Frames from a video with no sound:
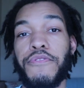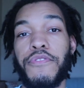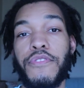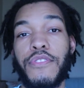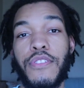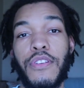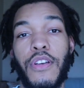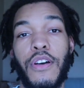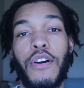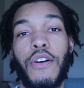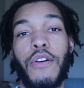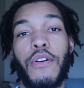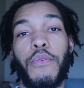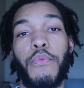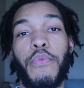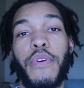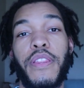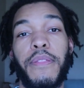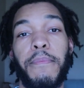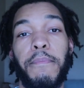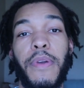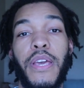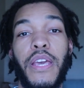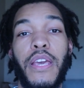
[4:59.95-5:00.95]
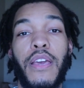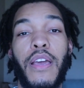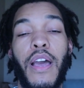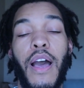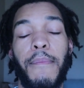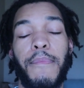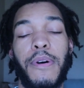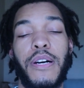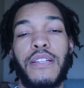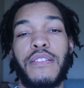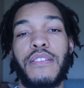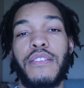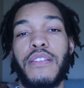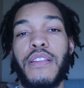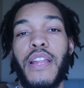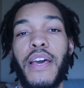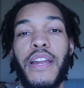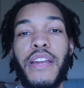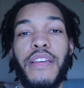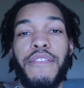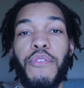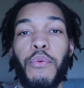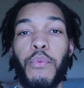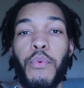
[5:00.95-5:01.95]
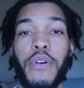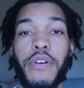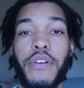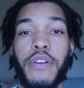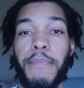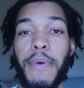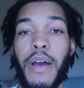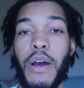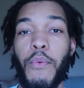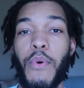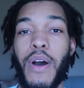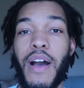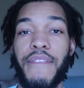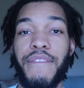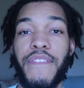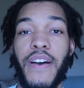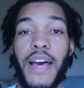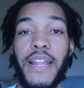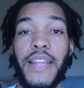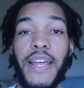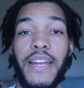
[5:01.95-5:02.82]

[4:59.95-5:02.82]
So with me, I'm honestly not even worried about Wi-Fi.